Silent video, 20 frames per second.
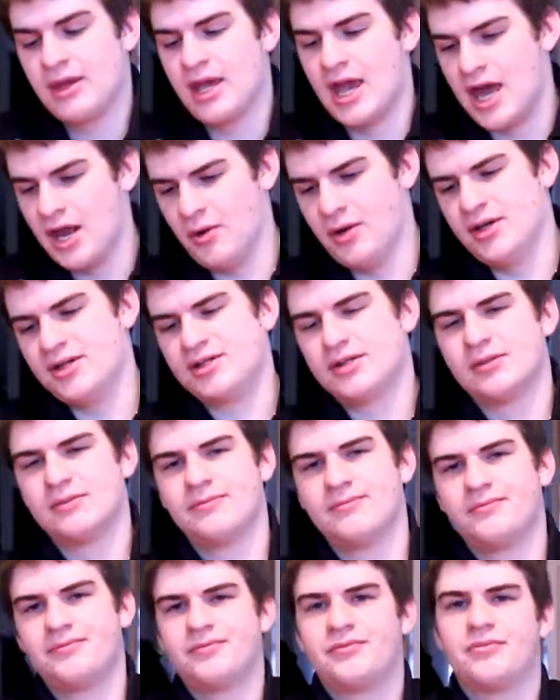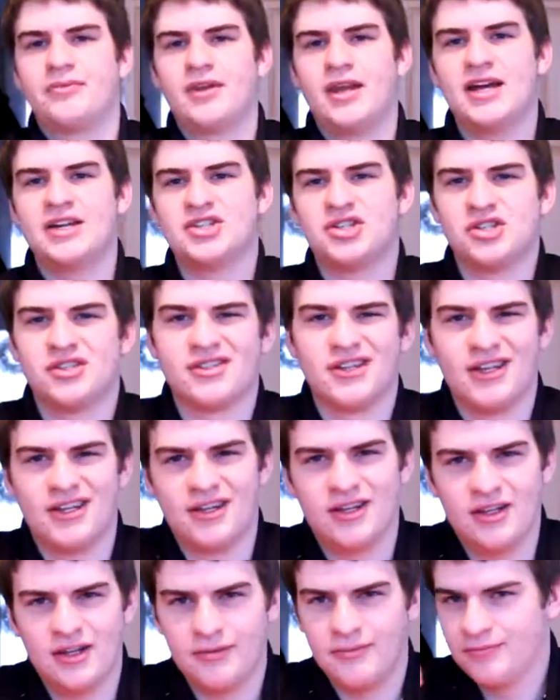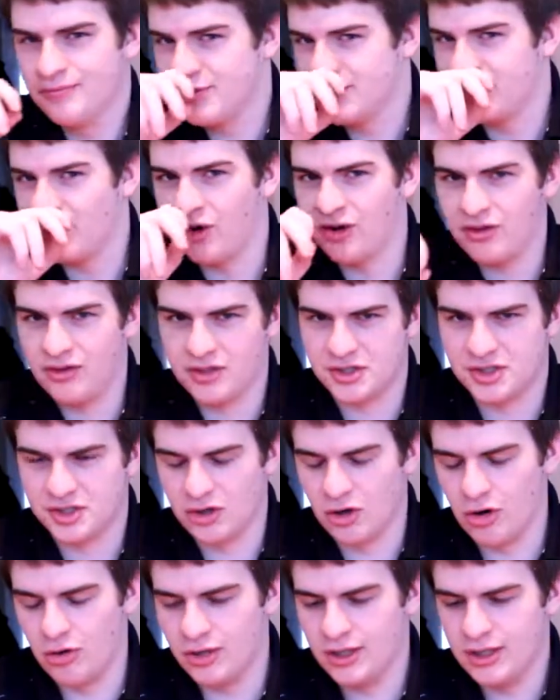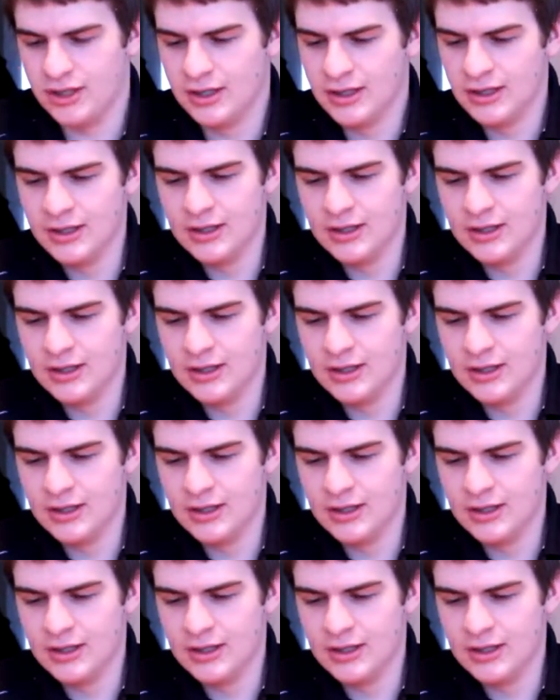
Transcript: Anyways, that's just like the start of the story.